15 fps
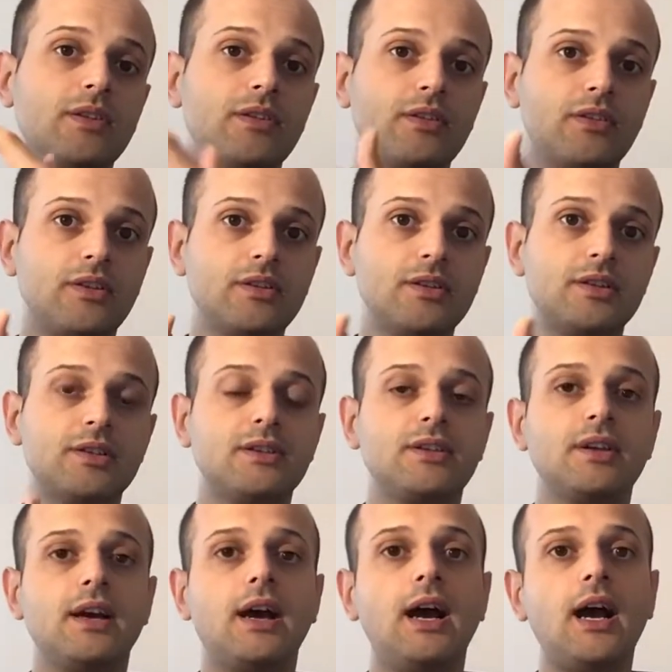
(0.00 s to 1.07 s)
third
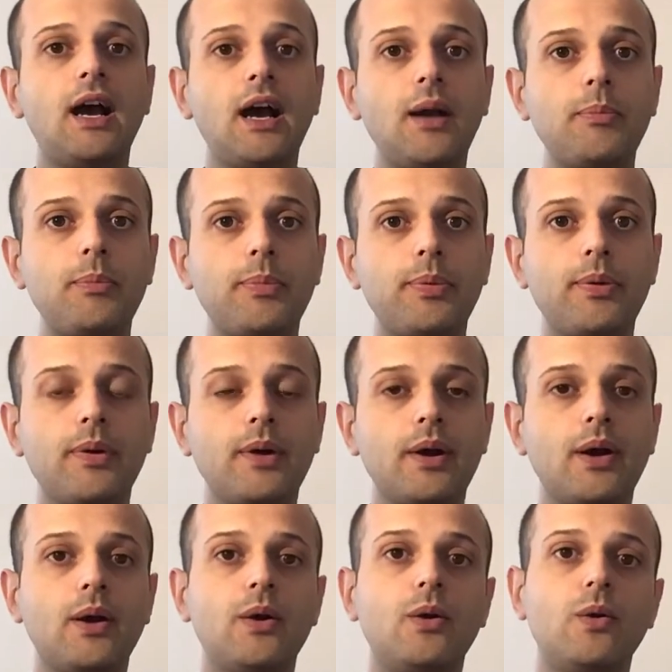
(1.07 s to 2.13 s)
up
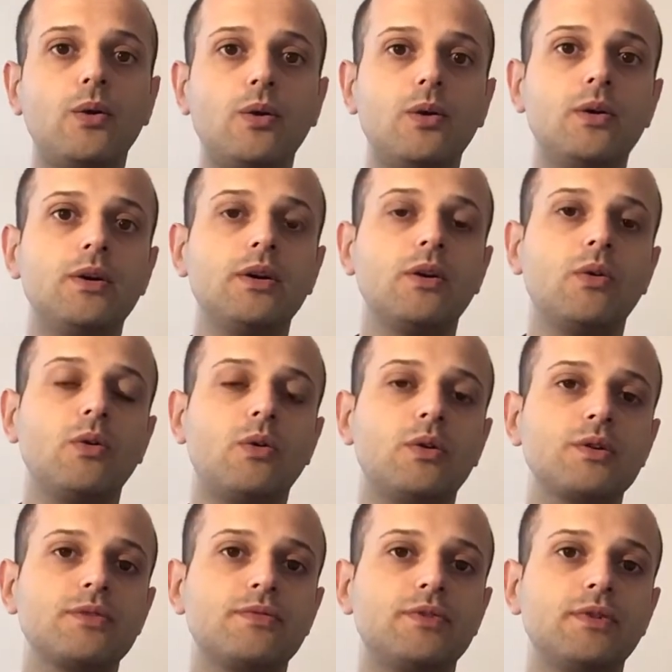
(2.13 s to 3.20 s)
or
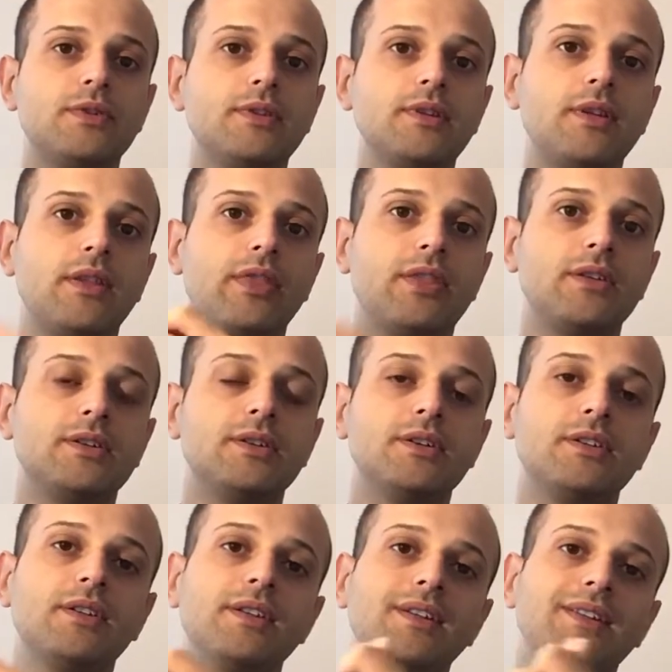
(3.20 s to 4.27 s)
chords from a third
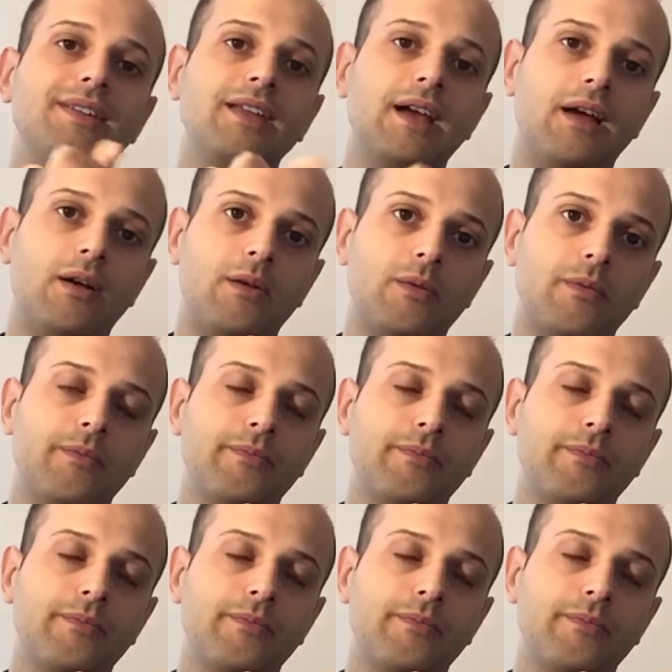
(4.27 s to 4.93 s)
down.